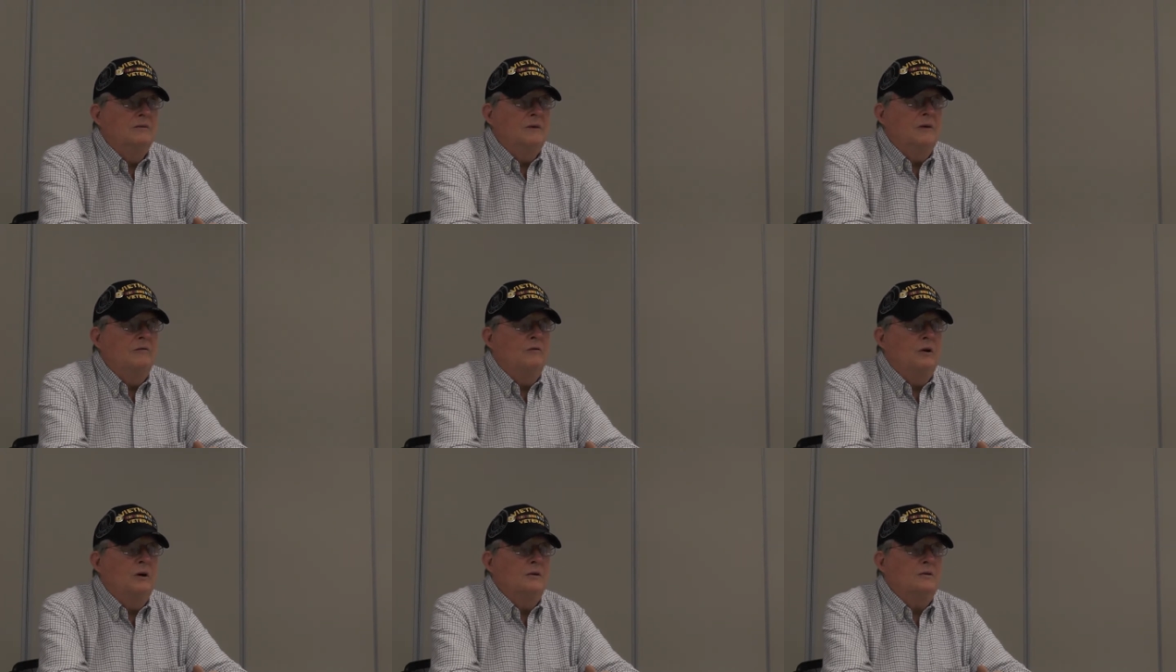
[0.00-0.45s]

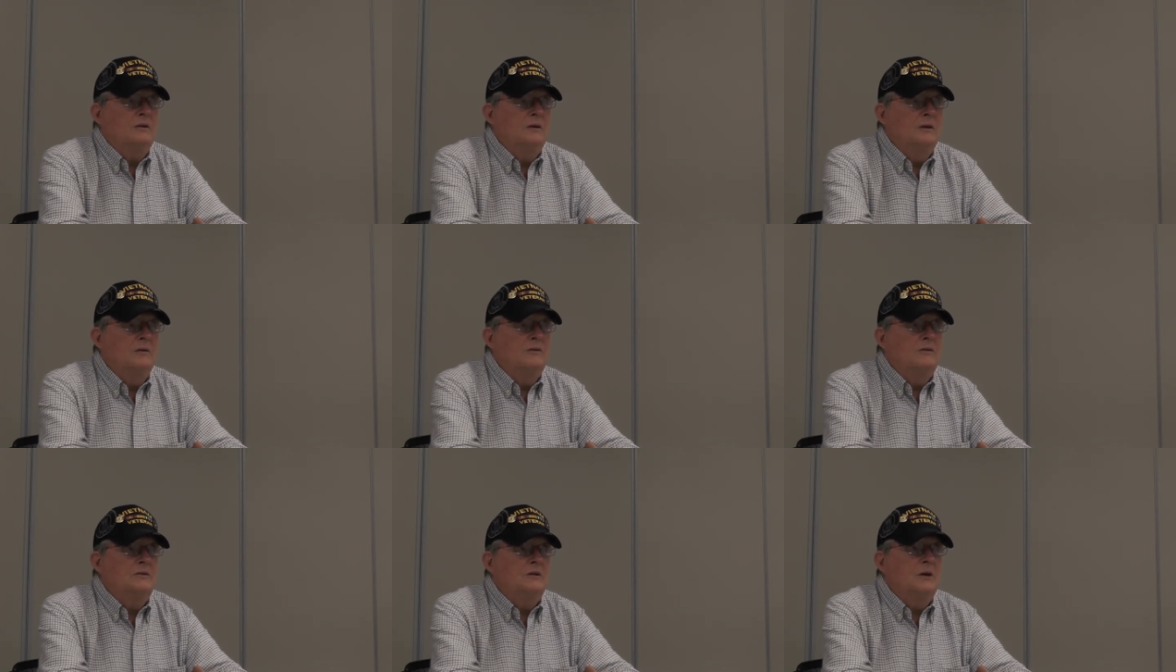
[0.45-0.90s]
My boss
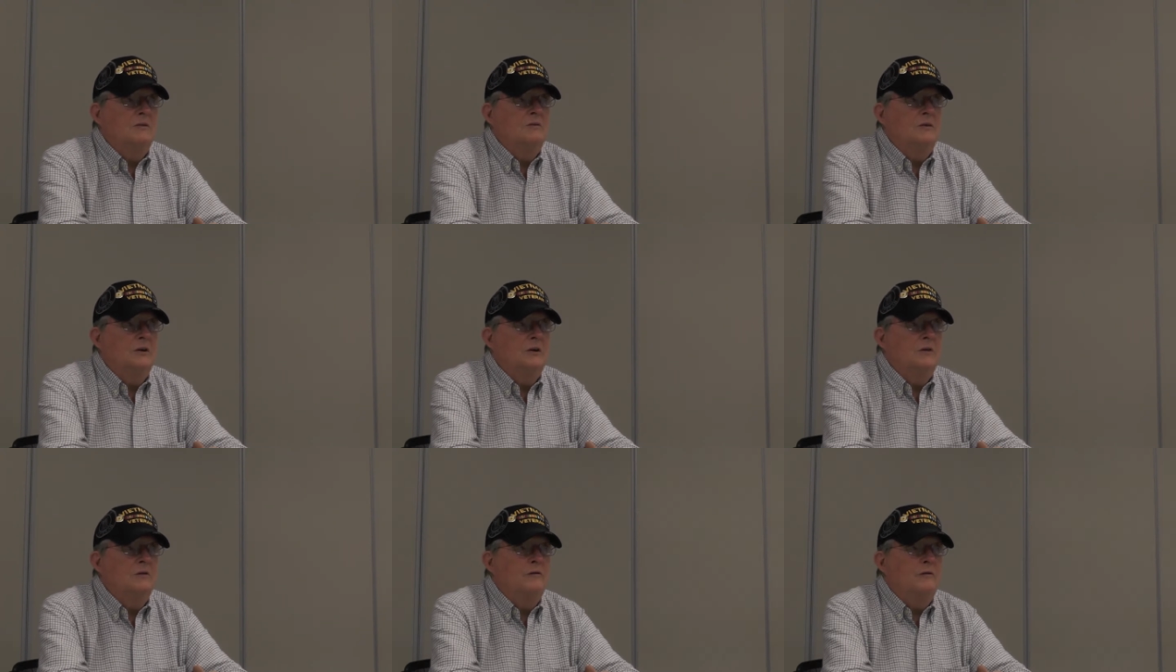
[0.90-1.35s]
sent
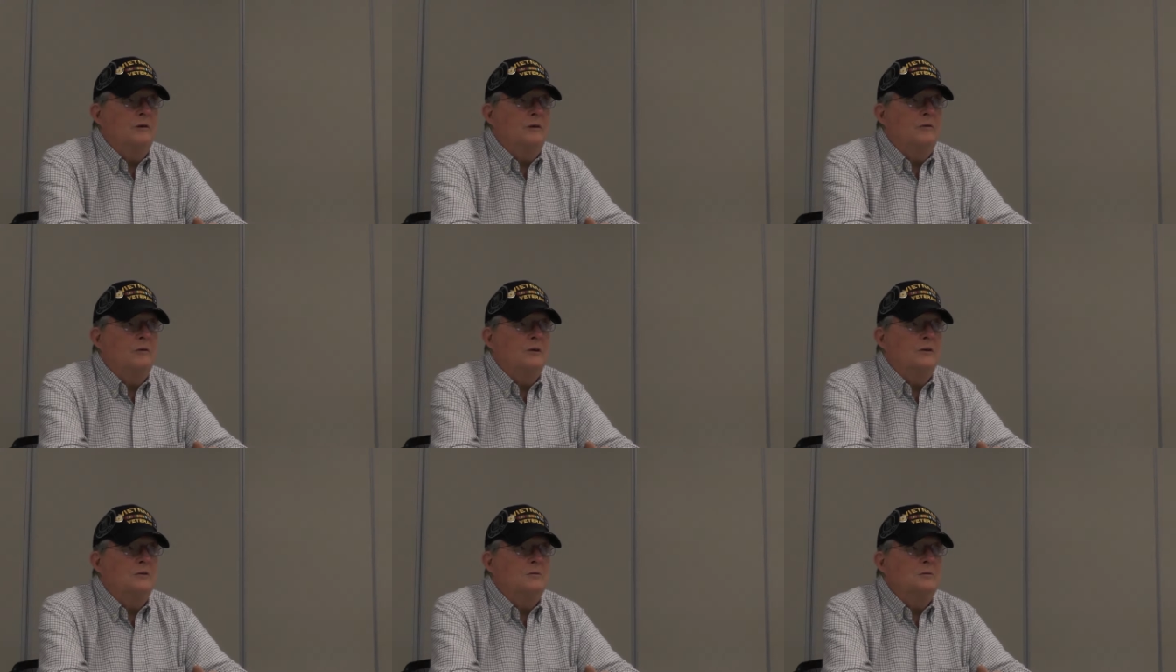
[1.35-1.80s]
me home for
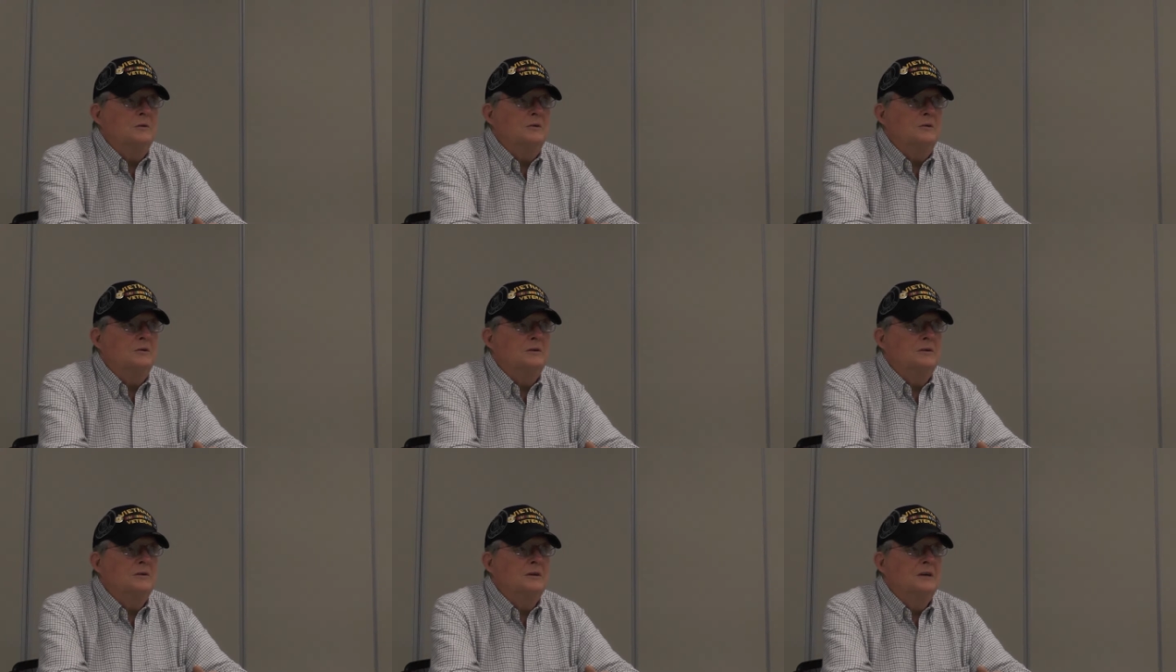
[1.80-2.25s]

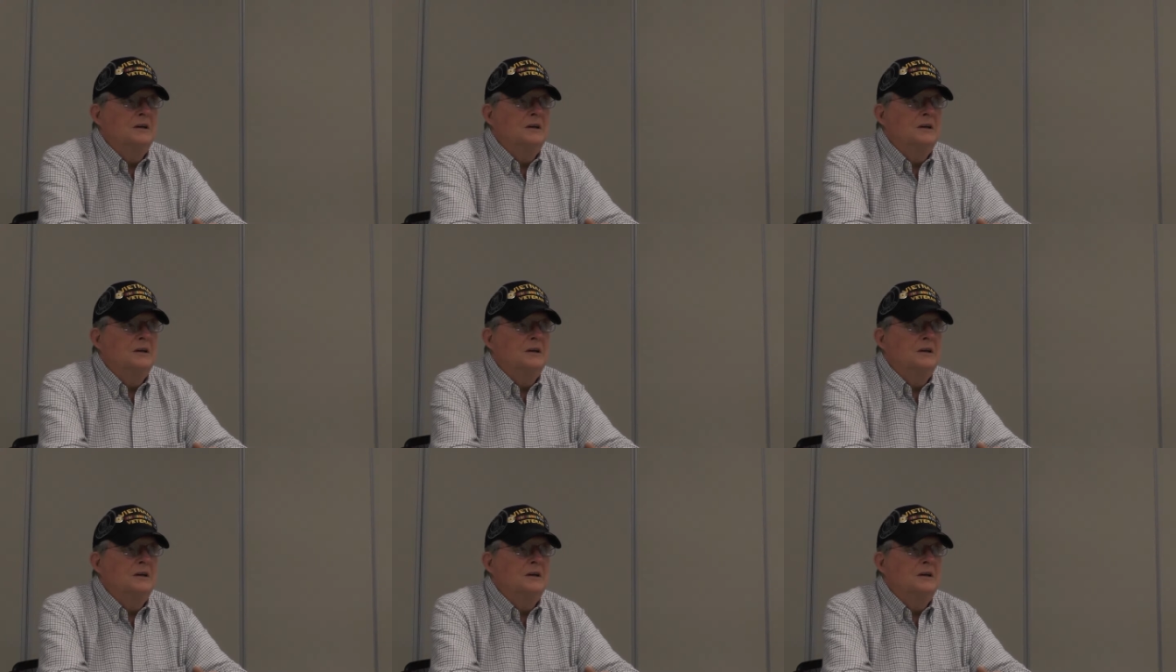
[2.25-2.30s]
Christmas.